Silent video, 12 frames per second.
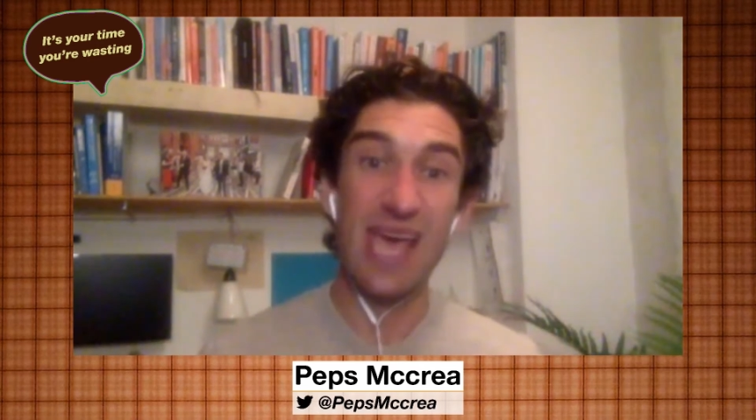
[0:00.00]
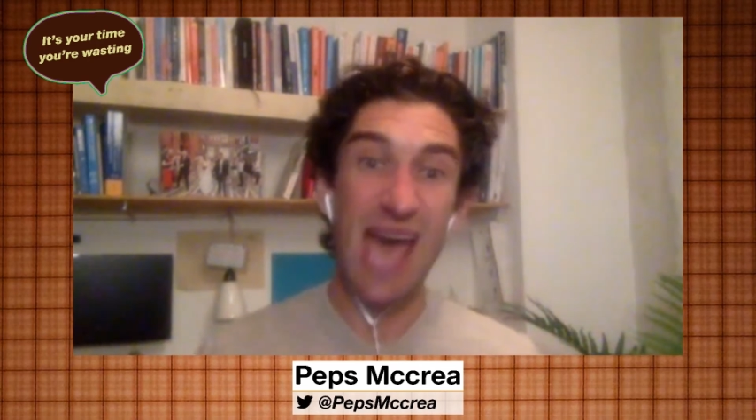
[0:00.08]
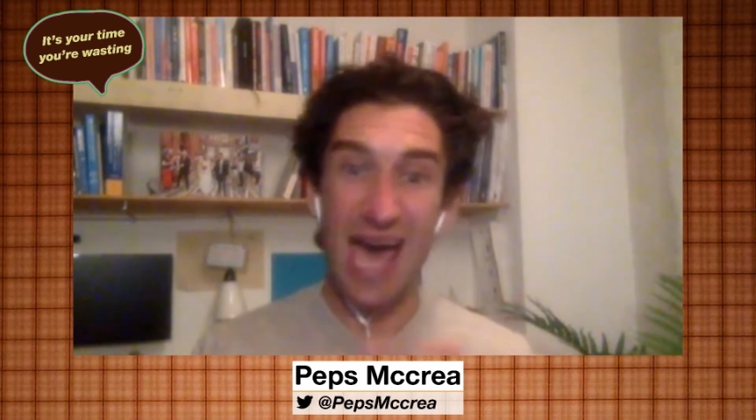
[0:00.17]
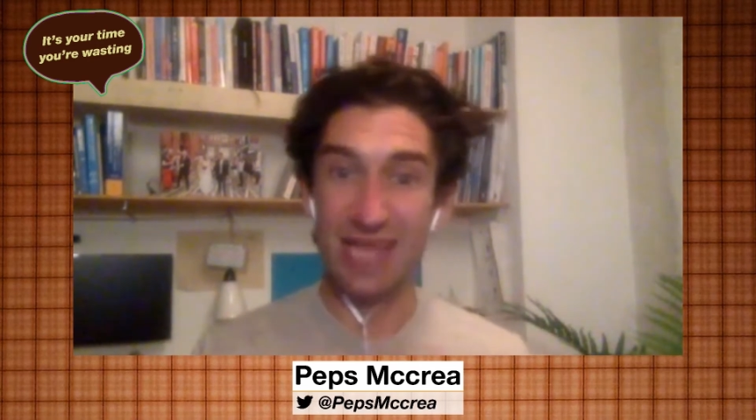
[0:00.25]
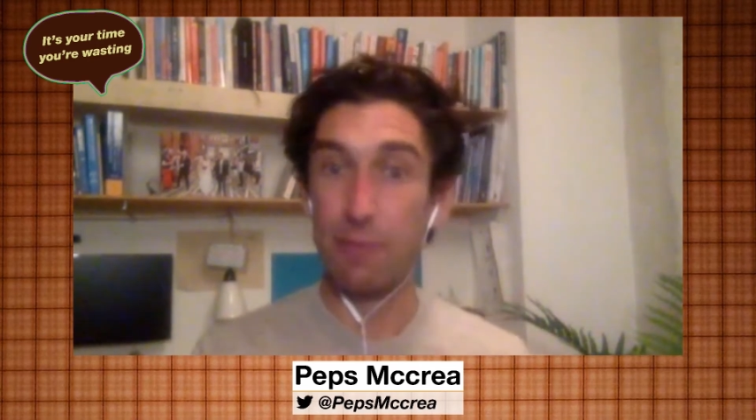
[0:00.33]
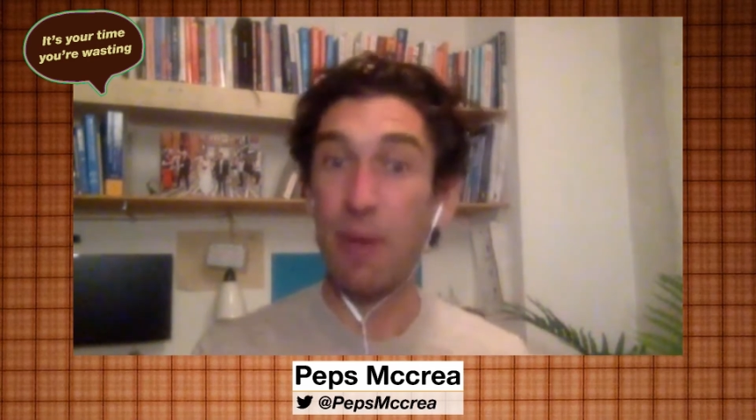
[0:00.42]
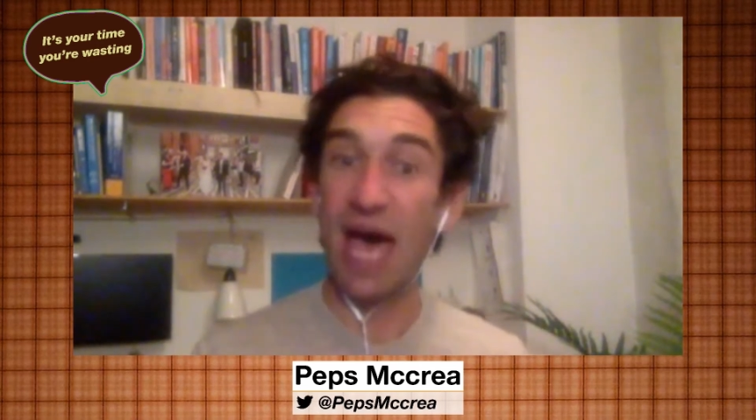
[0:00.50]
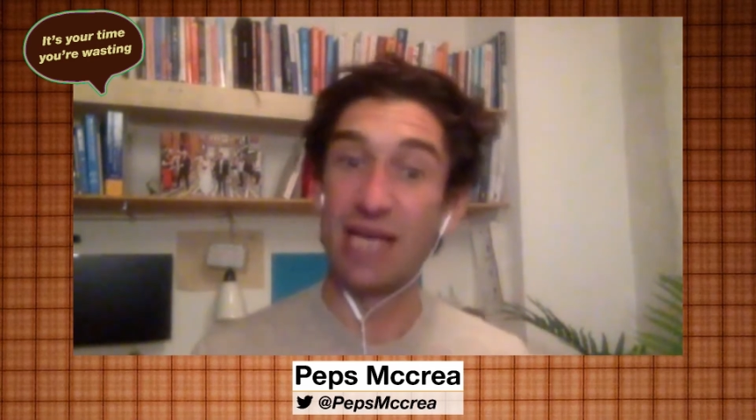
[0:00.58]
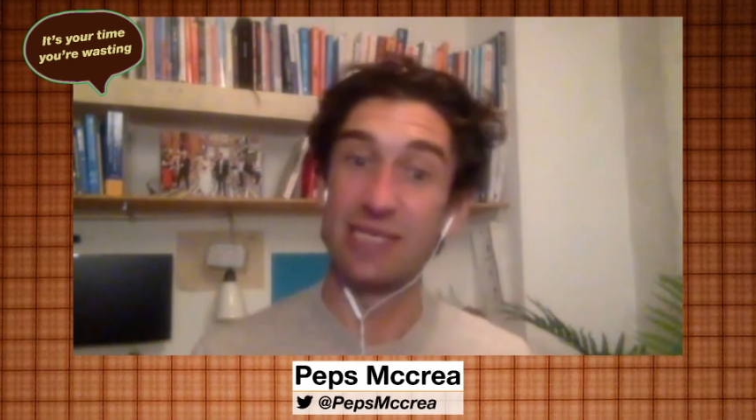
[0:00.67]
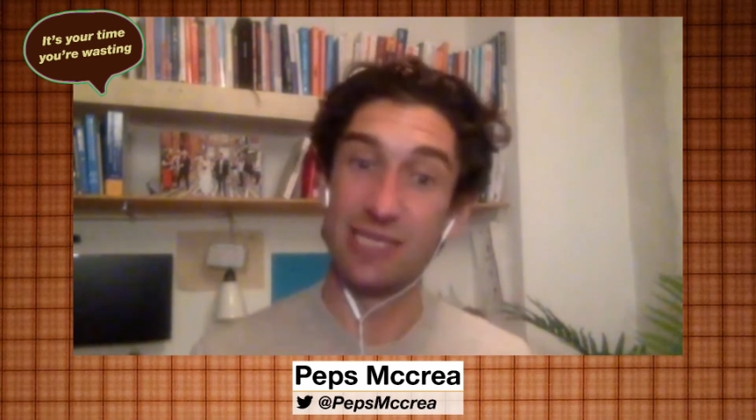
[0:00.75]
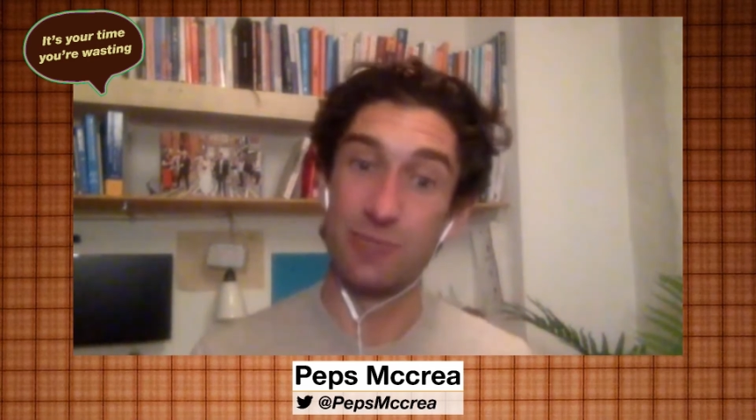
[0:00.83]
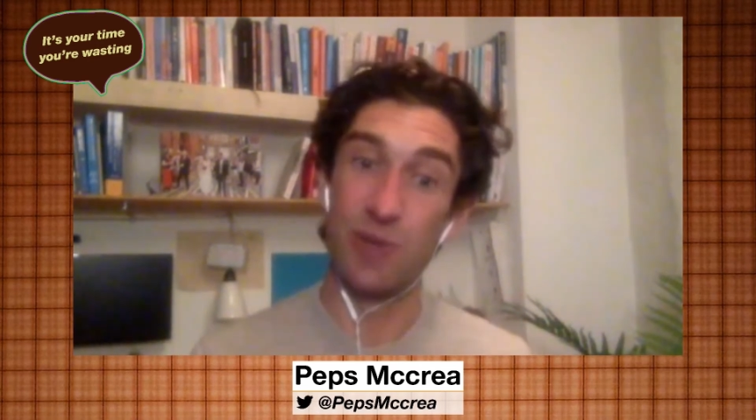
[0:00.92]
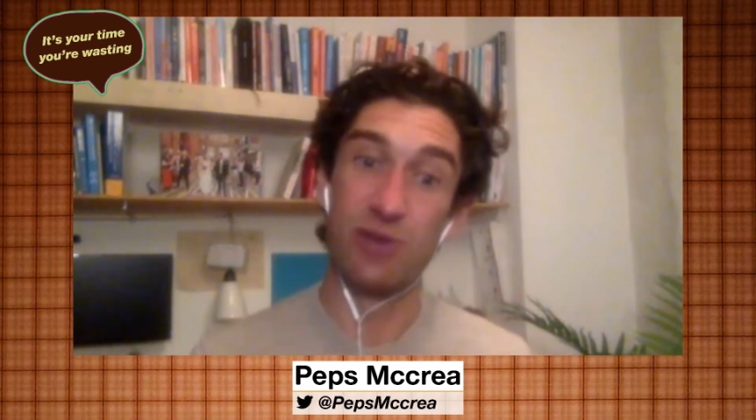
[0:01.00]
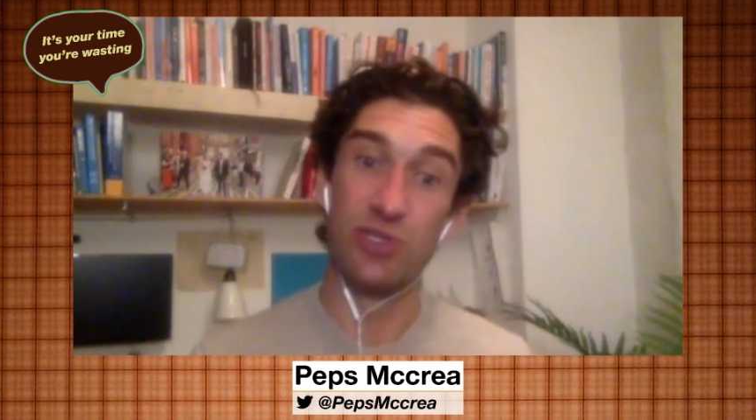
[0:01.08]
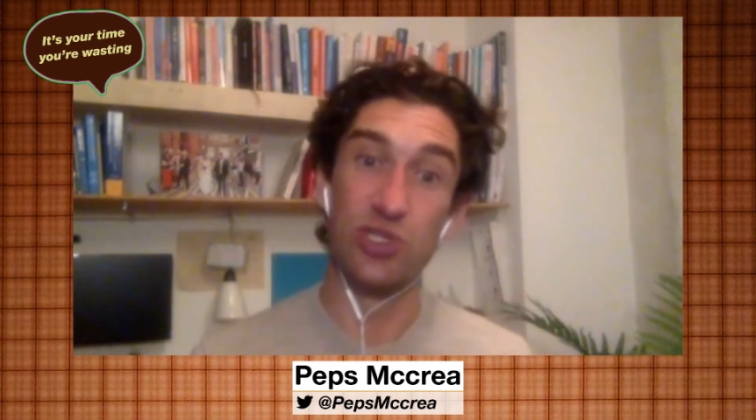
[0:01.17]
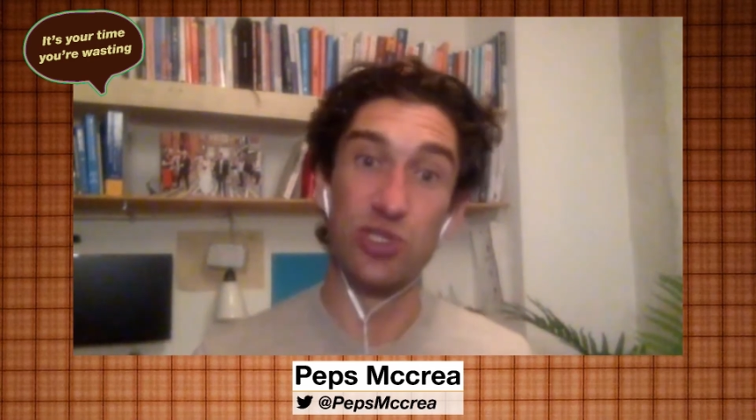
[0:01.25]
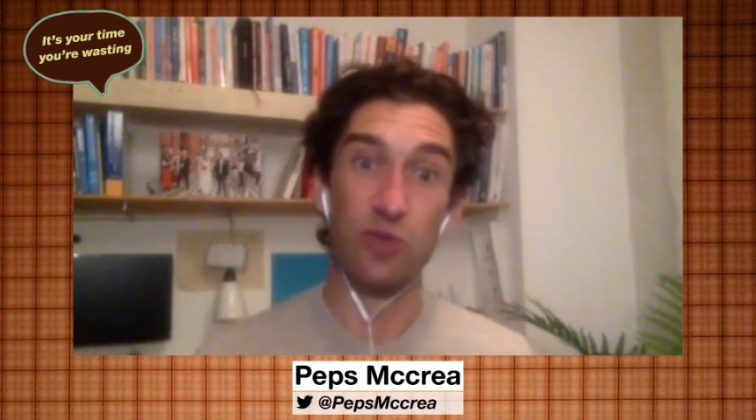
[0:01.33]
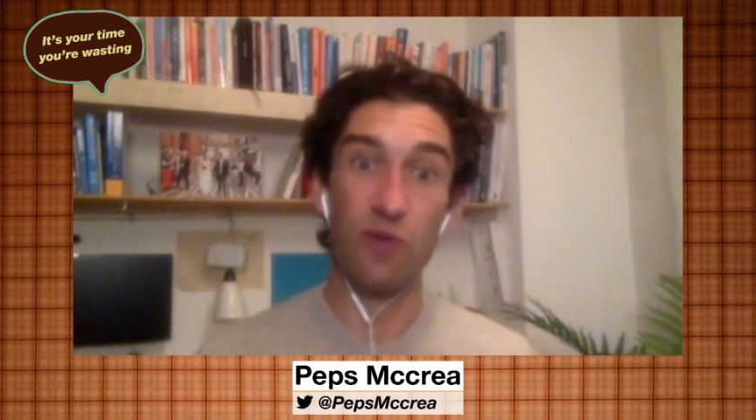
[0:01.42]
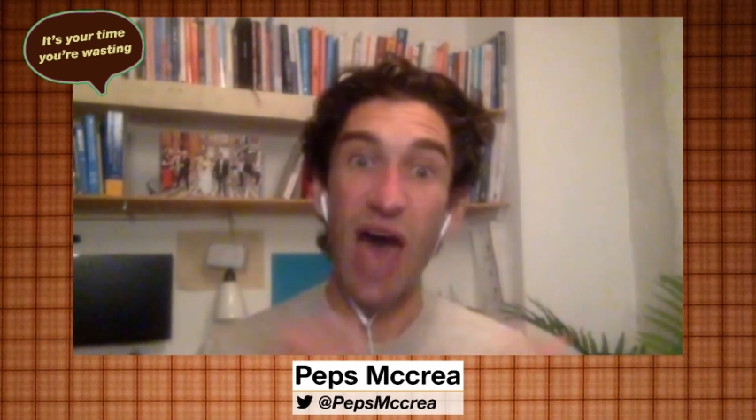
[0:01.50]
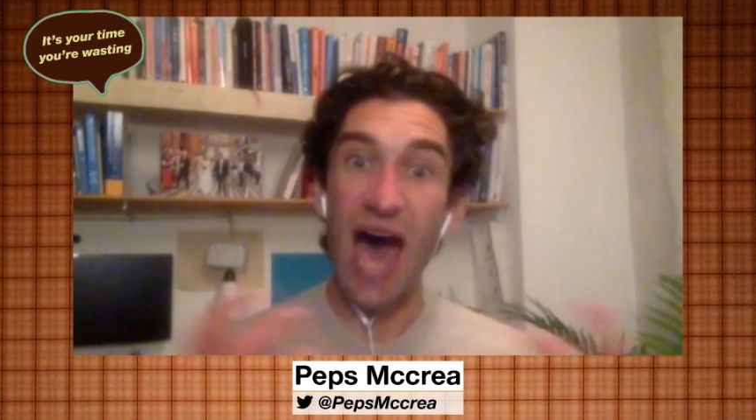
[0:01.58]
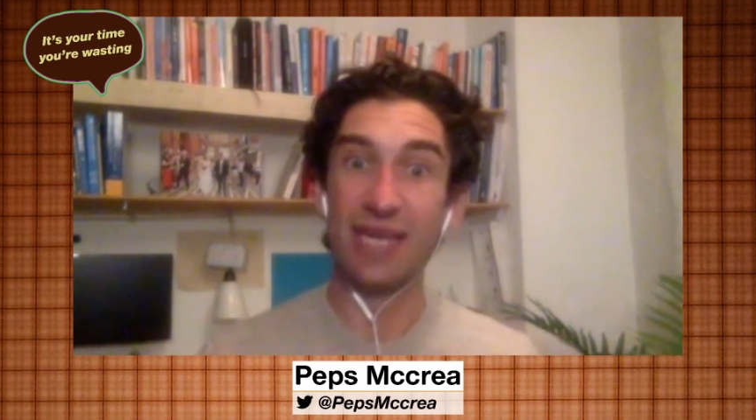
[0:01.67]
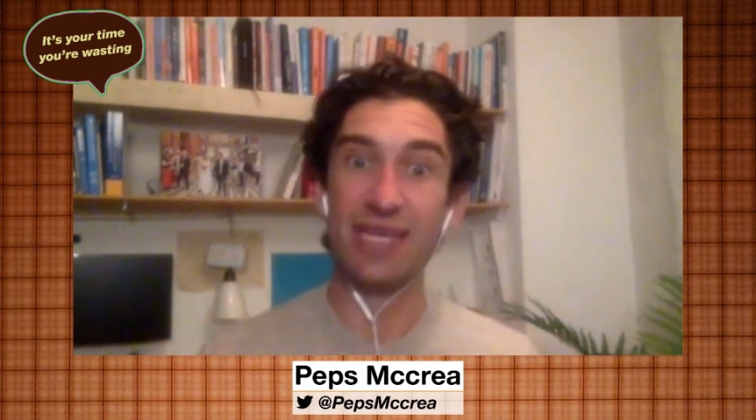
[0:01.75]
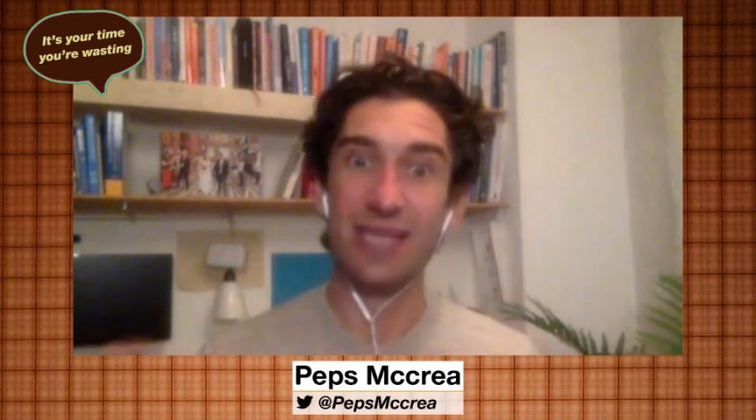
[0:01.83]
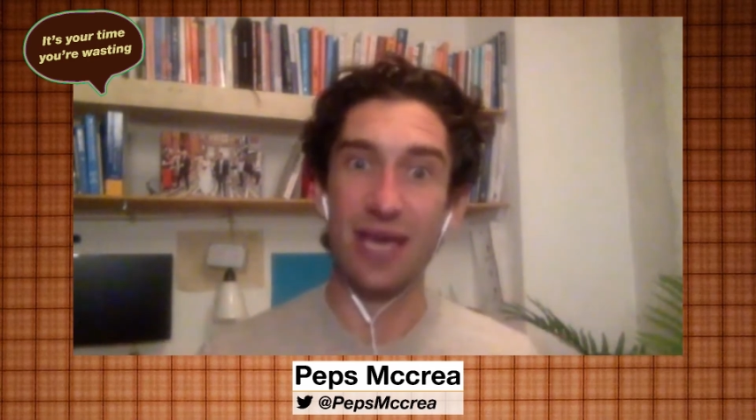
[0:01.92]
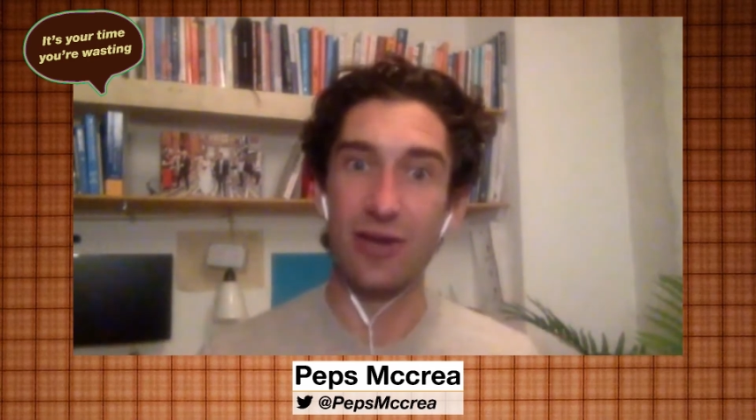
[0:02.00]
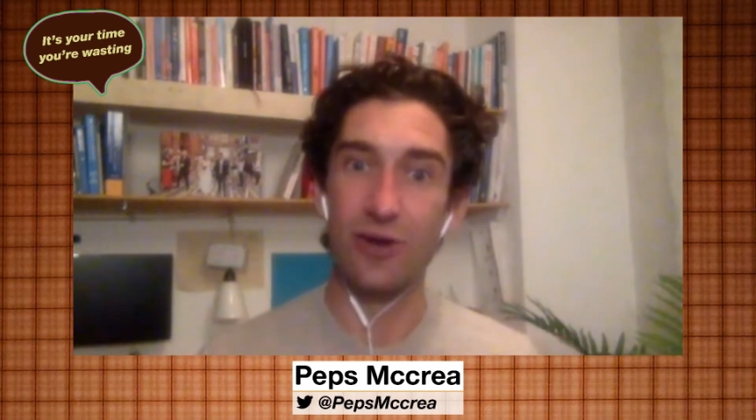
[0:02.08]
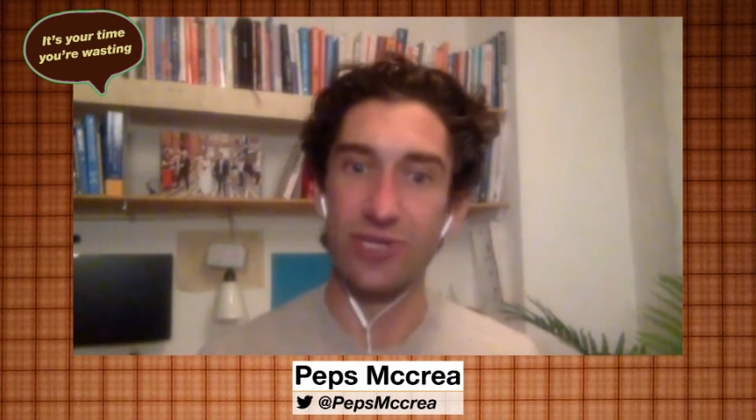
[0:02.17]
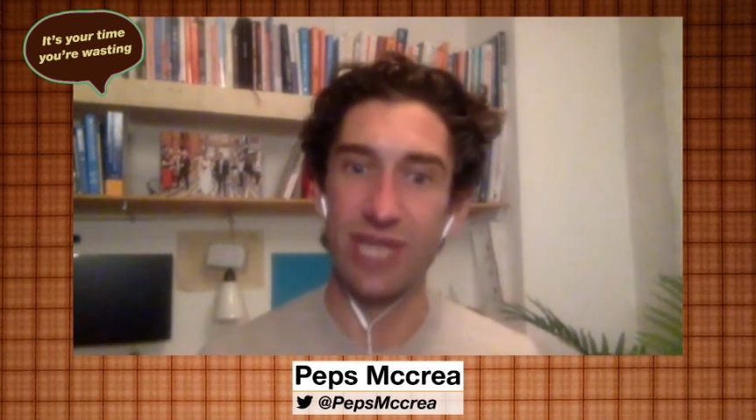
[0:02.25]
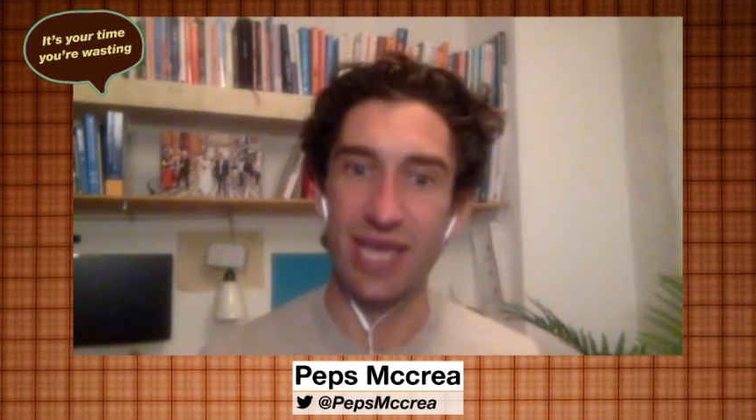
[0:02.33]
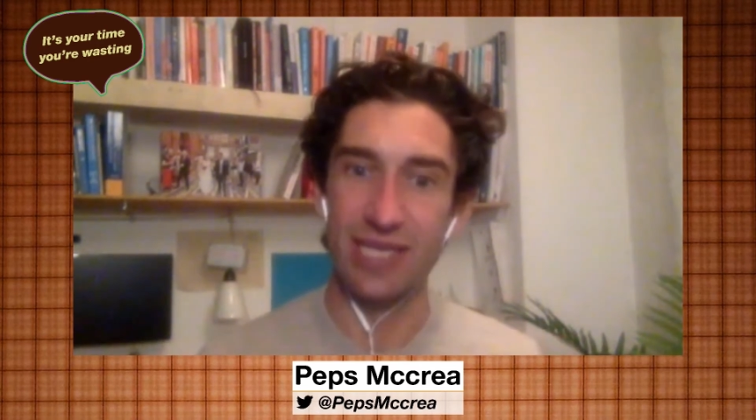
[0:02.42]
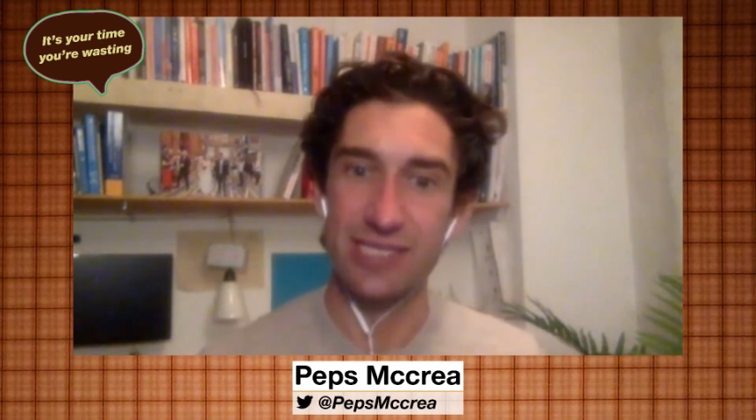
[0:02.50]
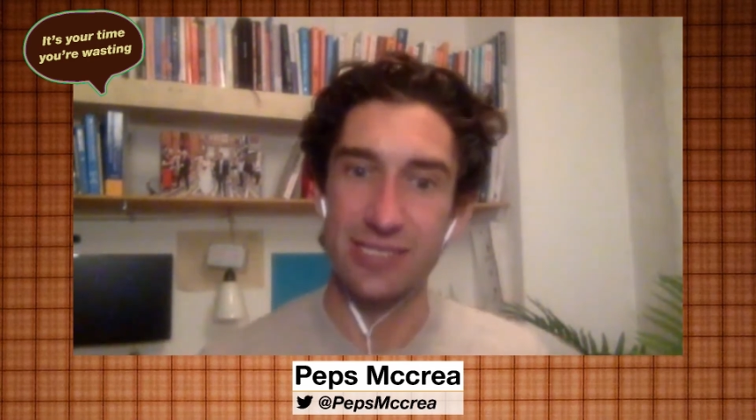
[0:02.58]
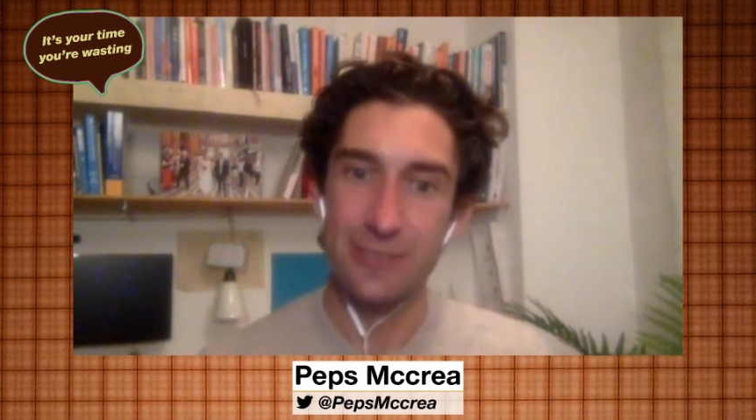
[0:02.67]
and the past experiences you've had in that context.